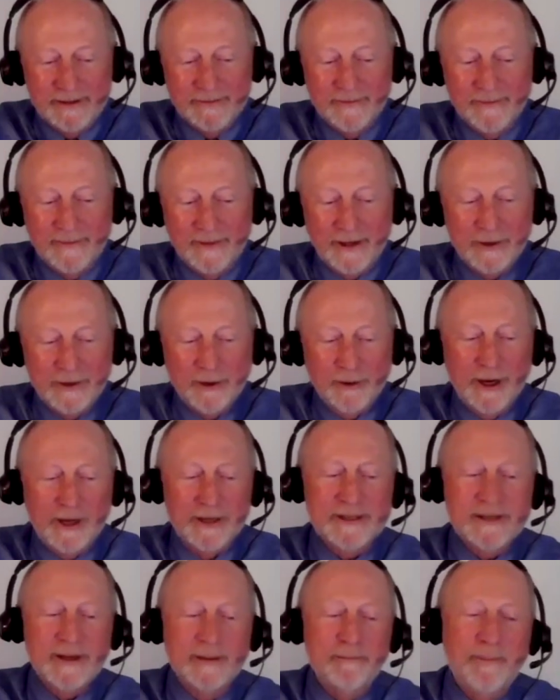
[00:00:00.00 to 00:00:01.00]

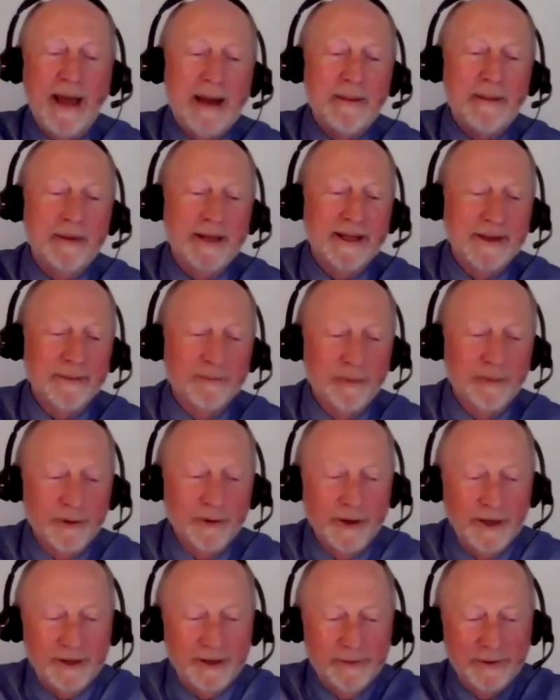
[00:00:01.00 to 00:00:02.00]
across a babbling
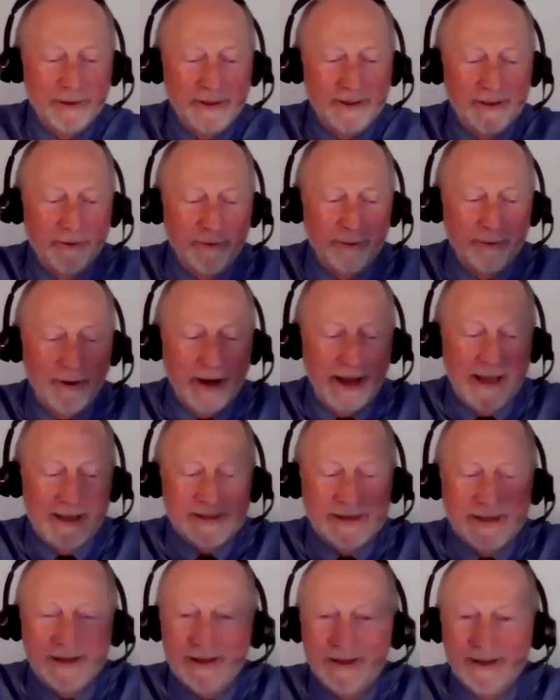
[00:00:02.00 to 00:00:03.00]
brook with
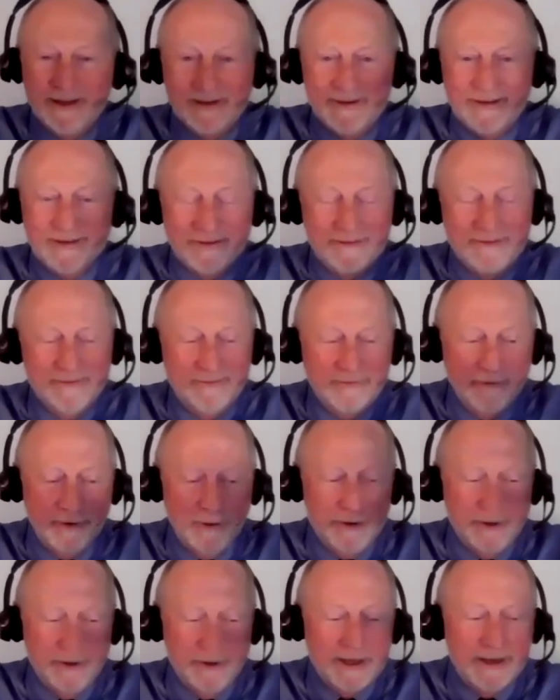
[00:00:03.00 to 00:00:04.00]
grassy
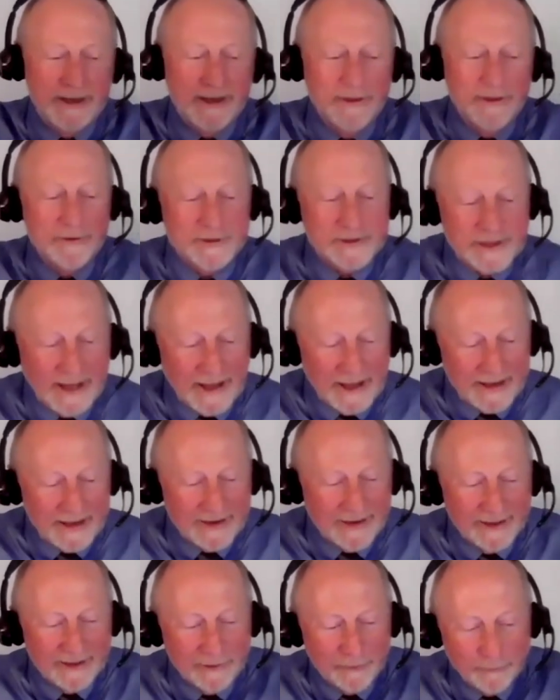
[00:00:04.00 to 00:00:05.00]
verge on either side
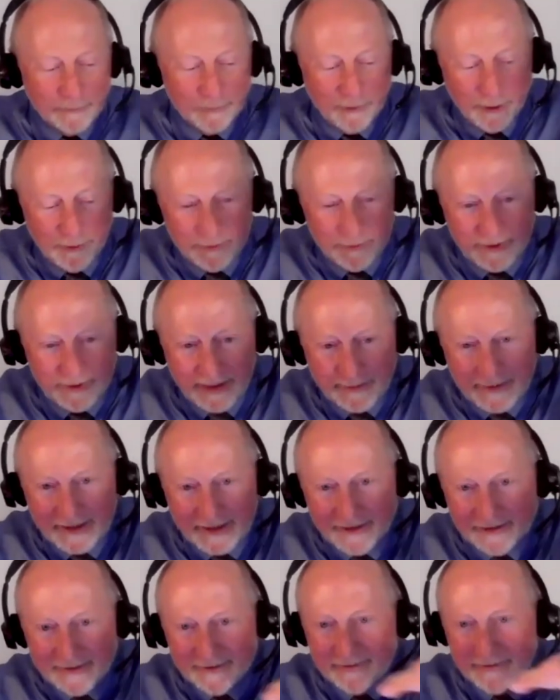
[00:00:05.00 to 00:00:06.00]
and a little road
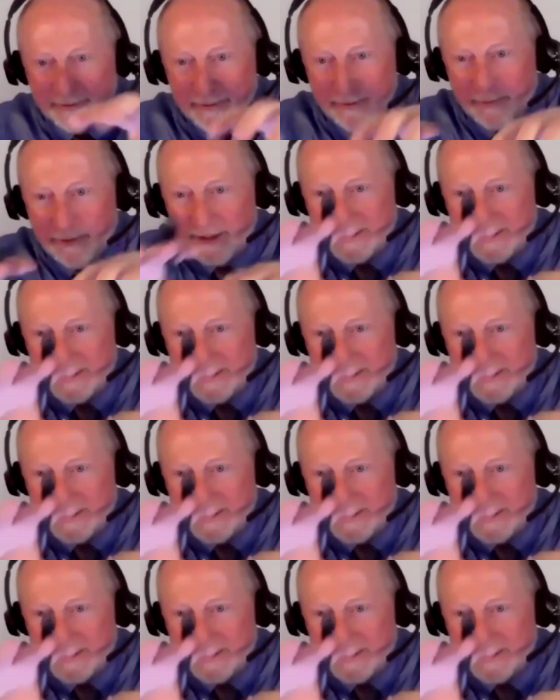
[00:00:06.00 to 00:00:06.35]
coming in from one